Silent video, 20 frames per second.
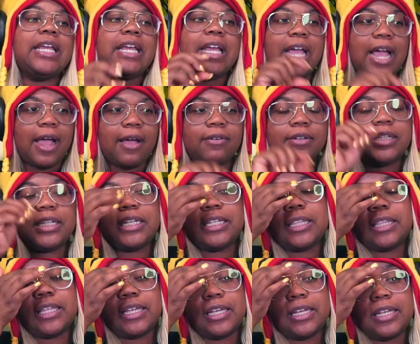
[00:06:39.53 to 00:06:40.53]
I would lick
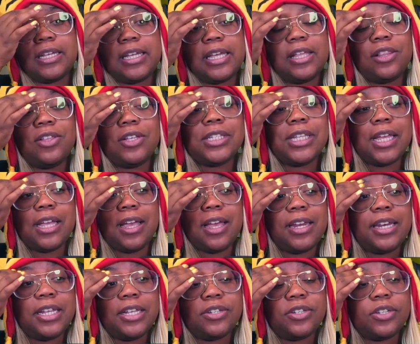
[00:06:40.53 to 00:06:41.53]
it looks like
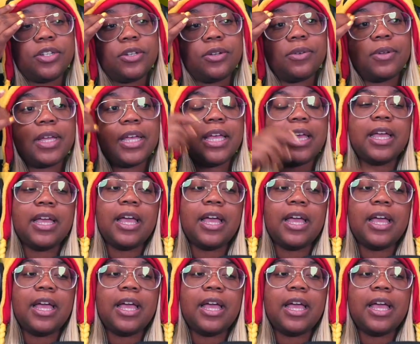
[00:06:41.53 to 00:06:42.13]
honey too.